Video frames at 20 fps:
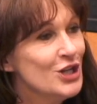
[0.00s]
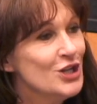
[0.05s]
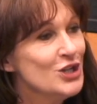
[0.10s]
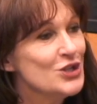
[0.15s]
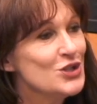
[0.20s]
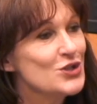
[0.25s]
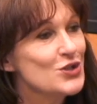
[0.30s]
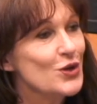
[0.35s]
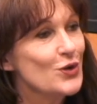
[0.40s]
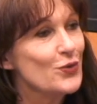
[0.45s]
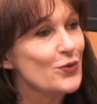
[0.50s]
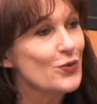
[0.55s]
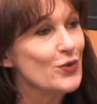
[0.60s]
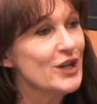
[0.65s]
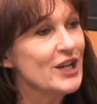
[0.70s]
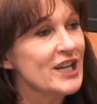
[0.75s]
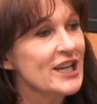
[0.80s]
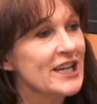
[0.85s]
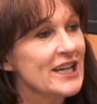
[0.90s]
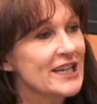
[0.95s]
So if
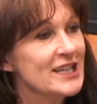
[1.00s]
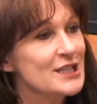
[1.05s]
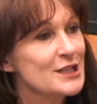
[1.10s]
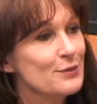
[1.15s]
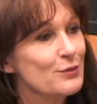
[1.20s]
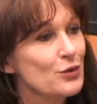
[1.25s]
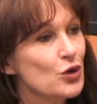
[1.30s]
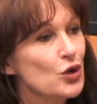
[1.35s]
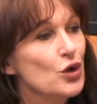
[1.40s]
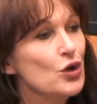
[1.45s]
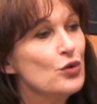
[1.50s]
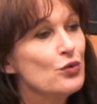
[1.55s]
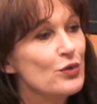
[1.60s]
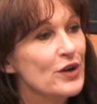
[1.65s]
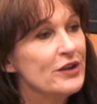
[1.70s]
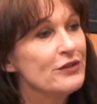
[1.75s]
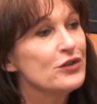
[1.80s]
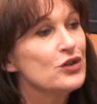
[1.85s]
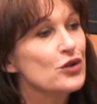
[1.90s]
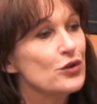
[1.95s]
we can get some earned
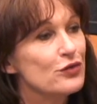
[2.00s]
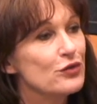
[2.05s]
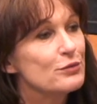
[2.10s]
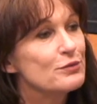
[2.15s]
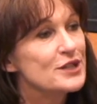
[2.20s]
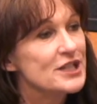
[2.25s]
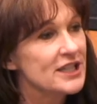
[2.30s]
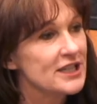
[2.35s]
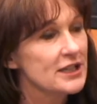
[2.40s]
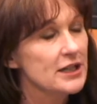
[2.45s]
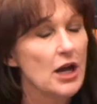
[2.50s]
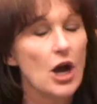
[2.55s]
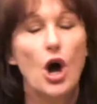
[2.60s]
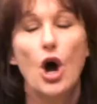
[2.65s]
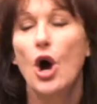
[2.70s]
revenue from tickets.